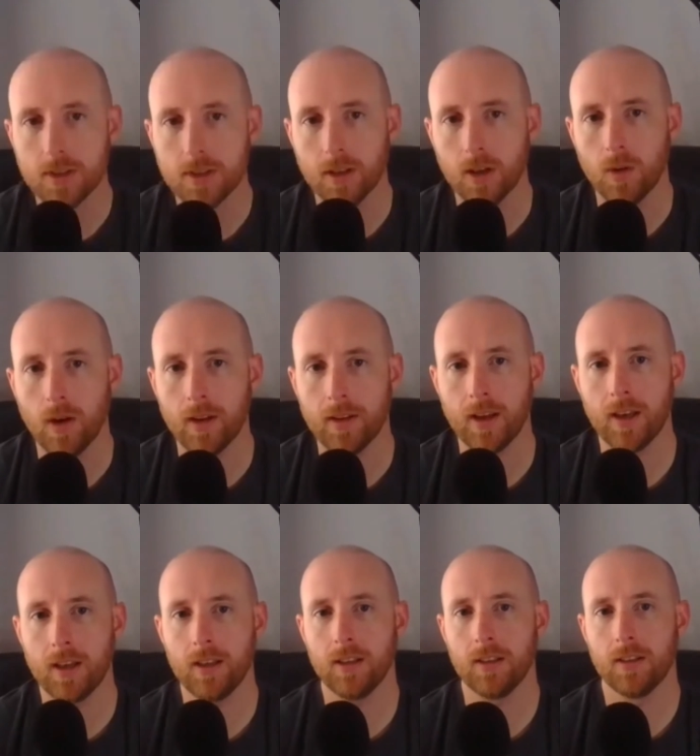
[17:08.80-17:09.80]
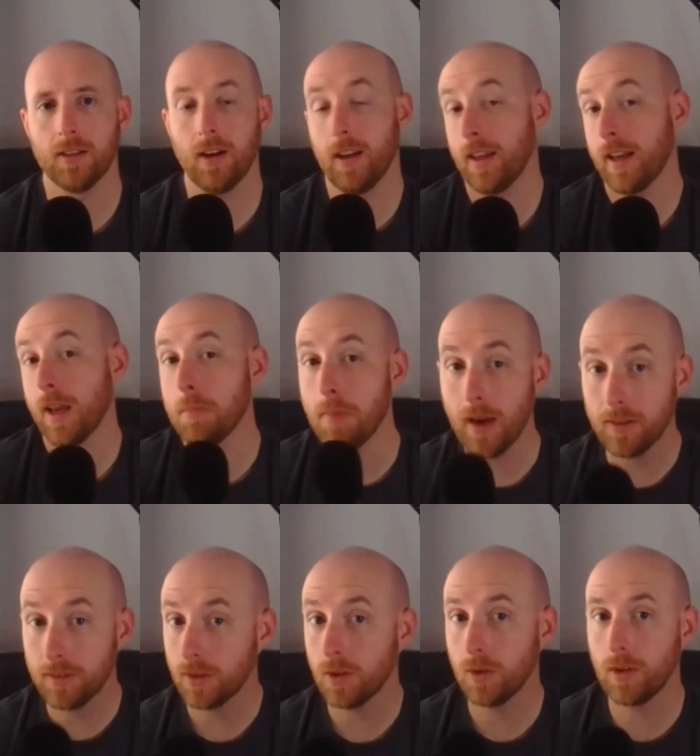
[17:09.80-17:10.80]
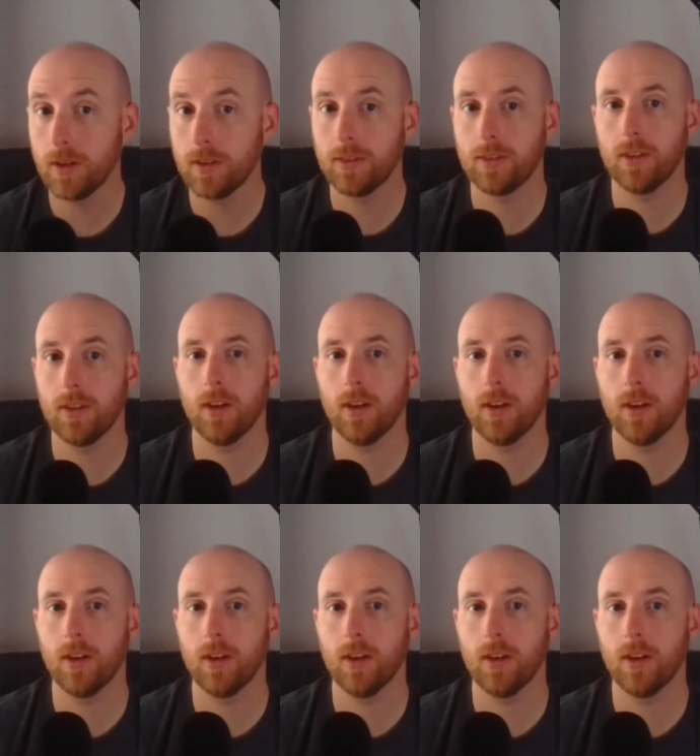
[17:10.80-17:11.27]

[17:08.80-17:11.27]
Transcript: You know, are they are they getting paid to do this,